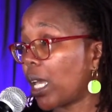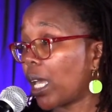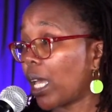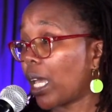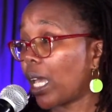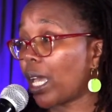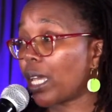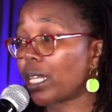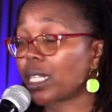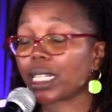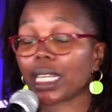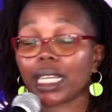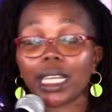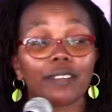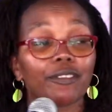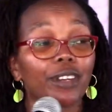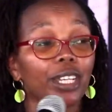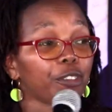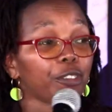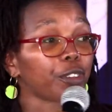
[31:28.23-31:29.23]
And
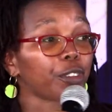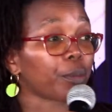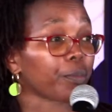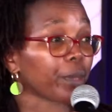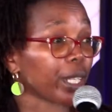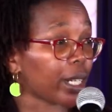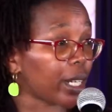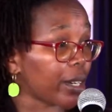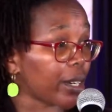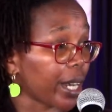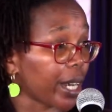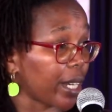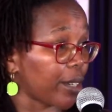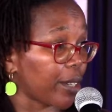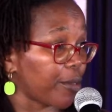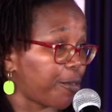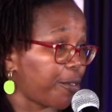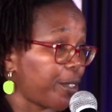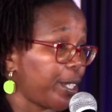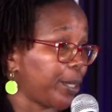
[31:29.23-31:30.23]
even from the
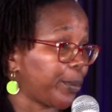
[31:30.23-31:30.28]
grave,